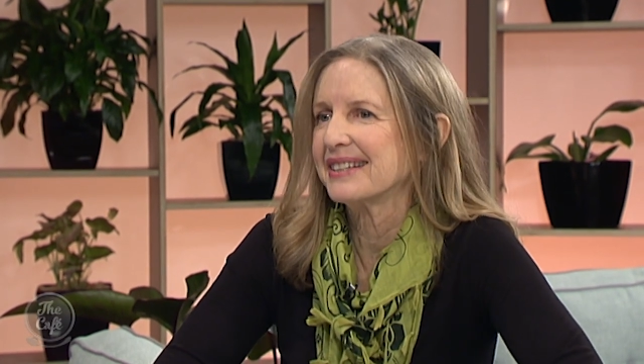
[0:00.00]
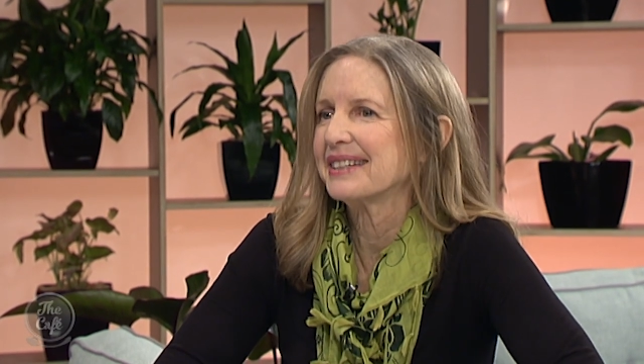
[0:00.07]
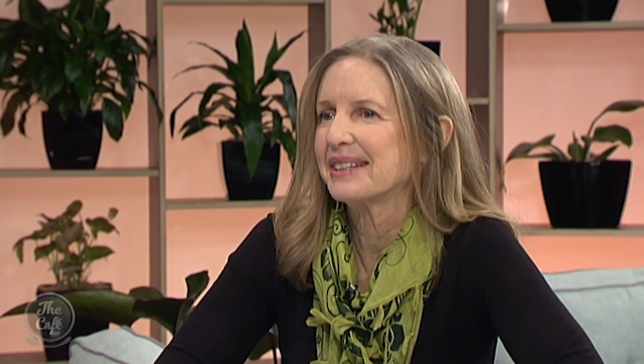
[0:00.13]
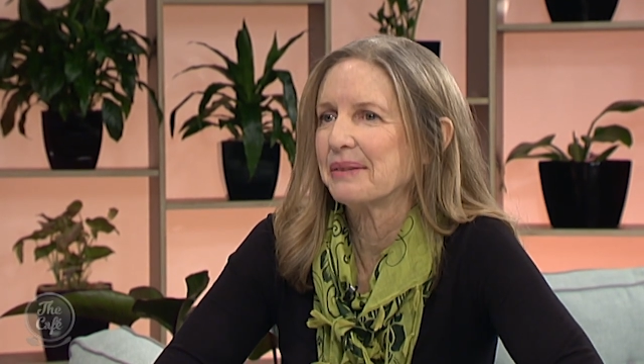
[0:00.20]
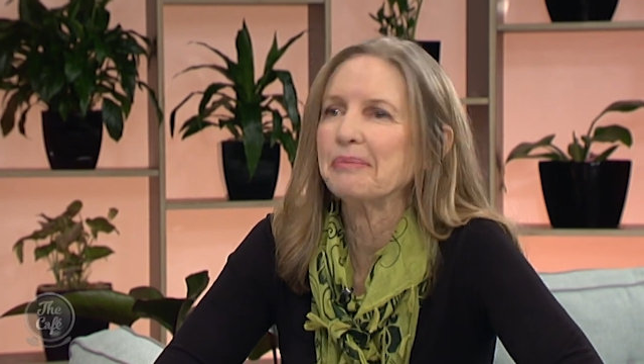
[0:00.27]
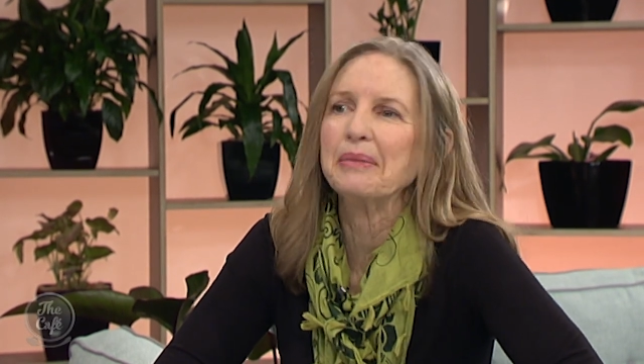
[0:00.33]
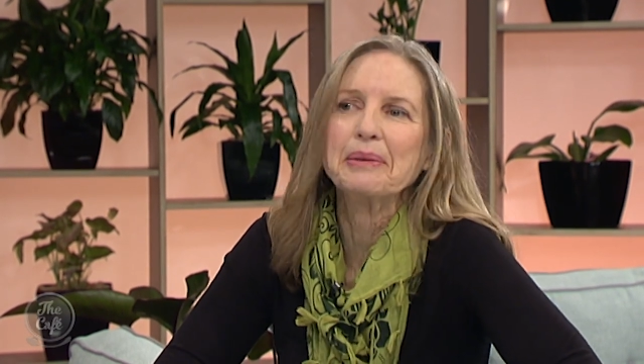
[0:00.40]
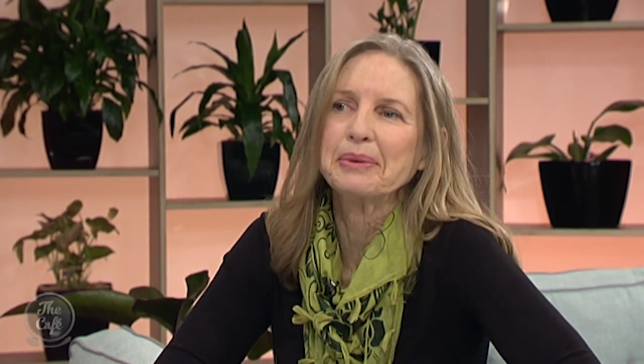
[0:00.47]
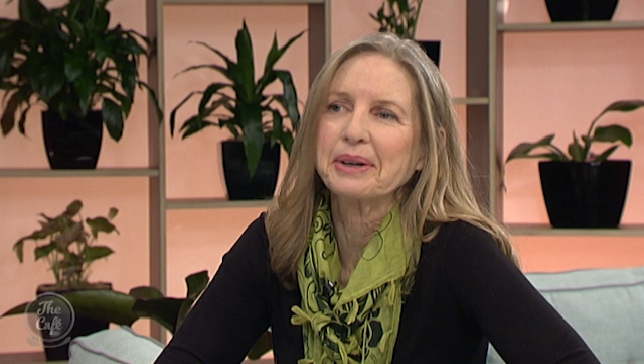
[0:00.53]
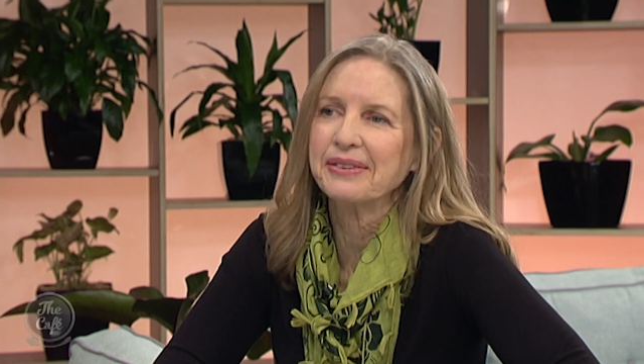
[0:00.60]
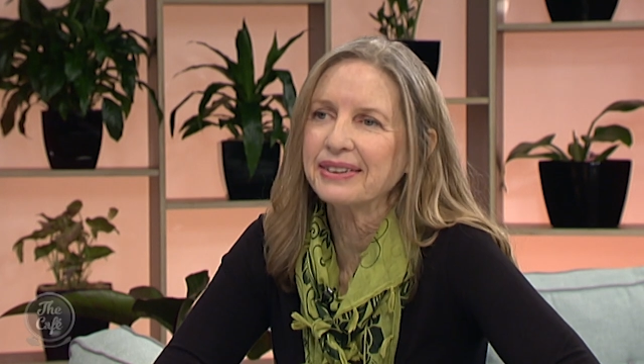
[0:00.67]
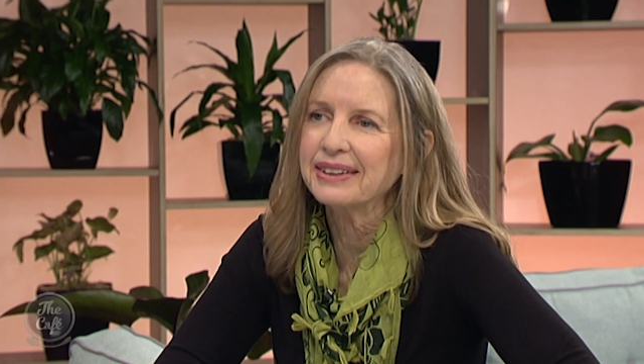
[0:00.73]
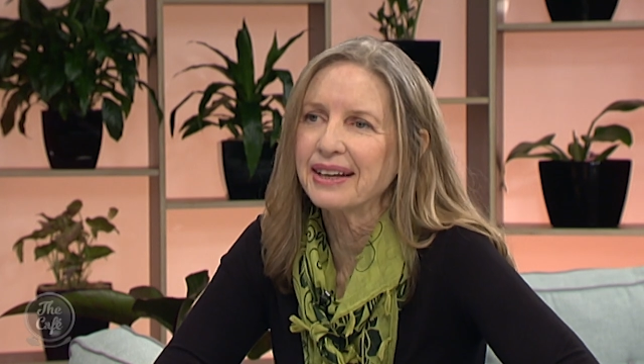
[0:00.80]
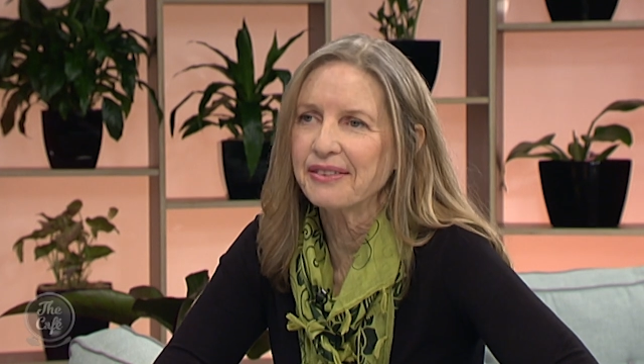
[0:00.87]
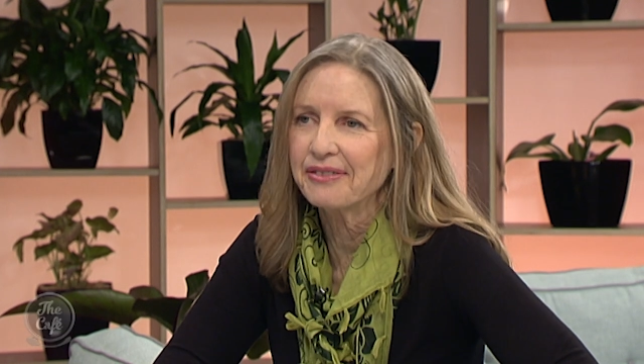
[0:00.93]
to keep my
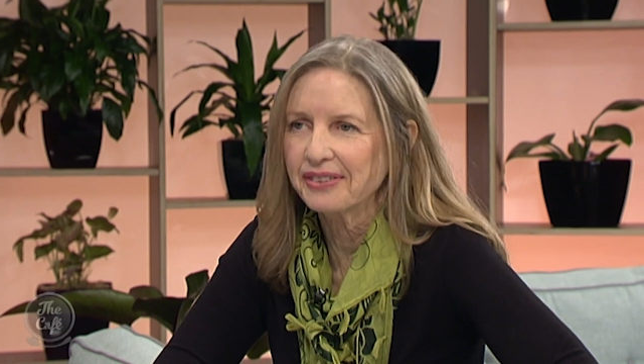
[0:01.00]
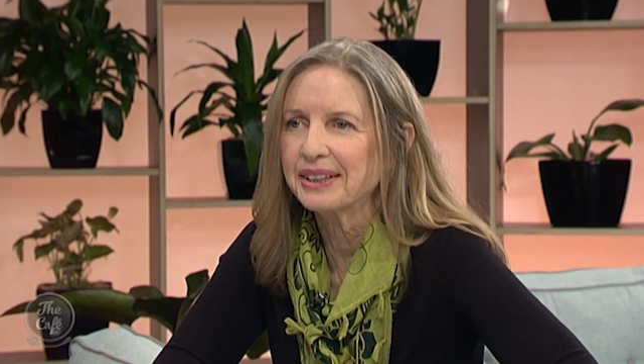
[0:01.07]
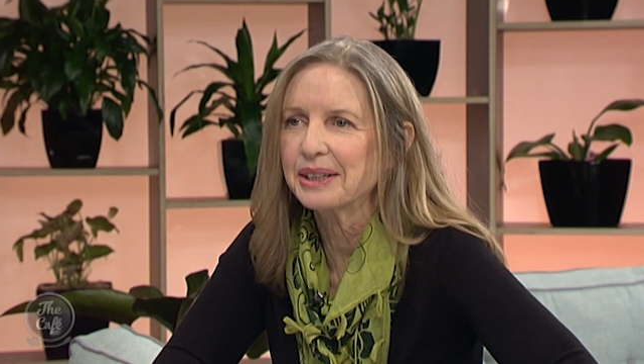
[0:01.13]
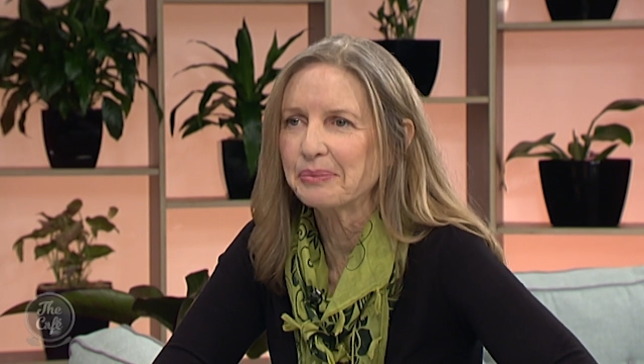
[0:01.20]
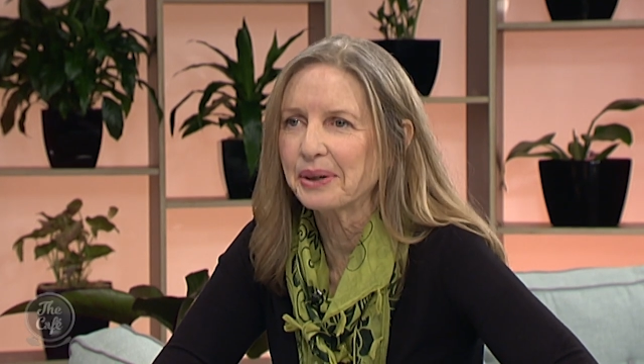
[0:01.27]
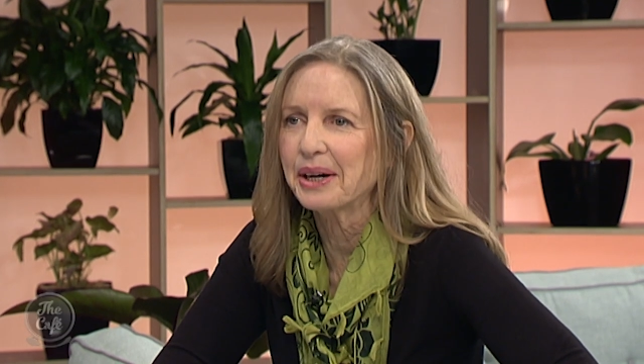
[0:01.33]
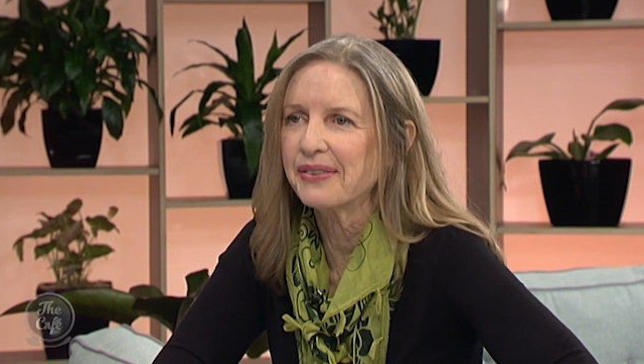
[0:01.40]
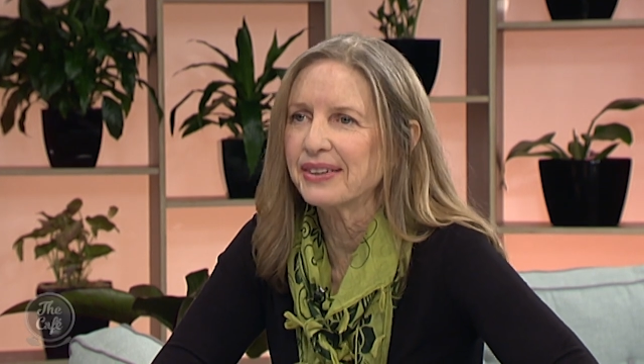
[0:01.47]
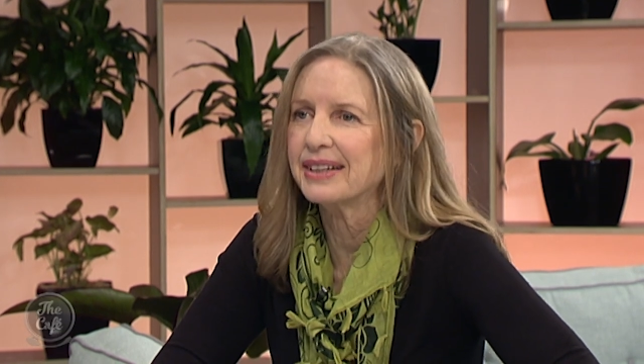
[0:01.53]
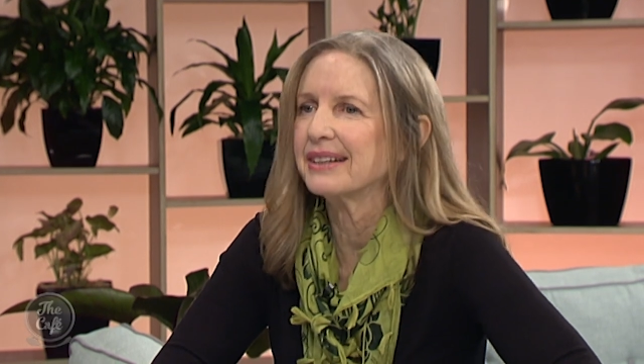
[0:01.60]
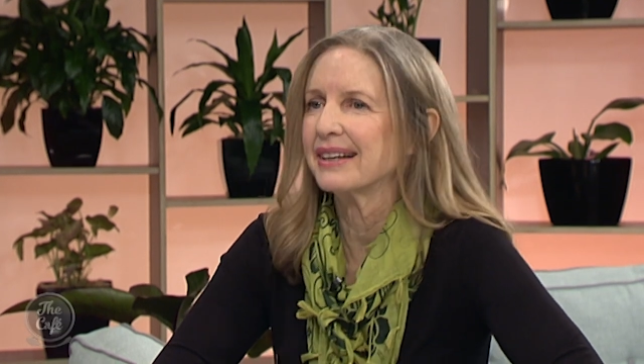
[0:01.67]
private life fairly private,